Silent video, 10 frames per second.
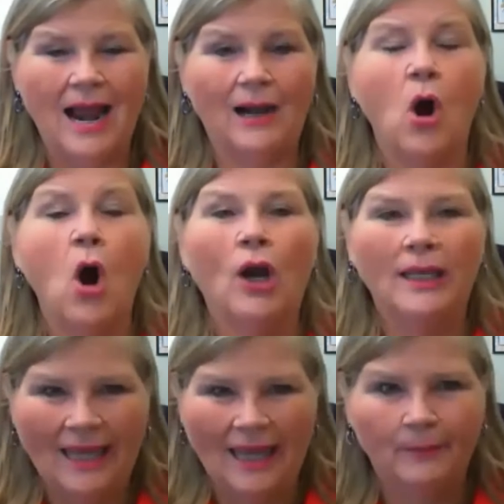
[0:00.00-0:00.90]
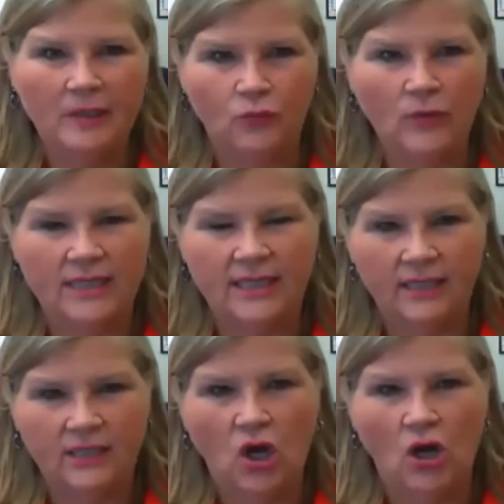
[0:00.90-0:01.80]
our on-campus
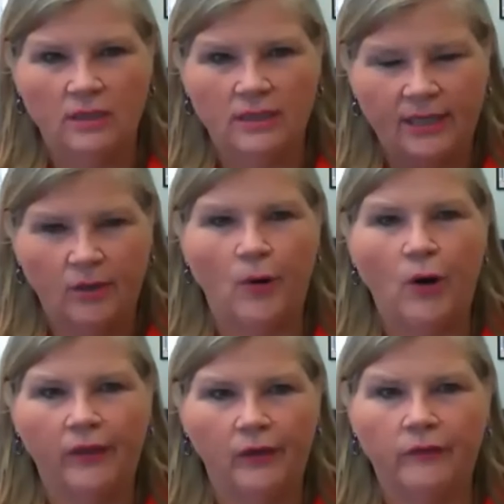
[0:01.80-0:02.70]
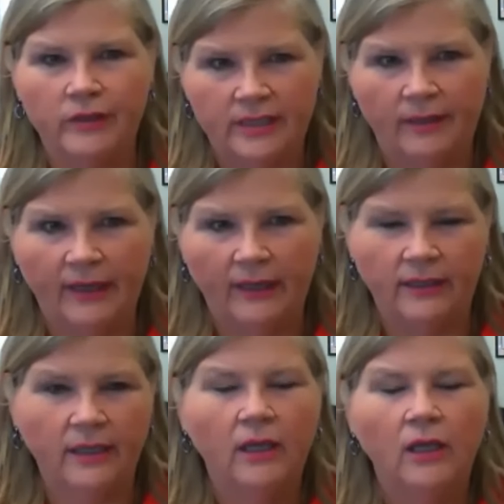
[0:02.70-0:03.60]
residence halls that are part of the University of Maryland.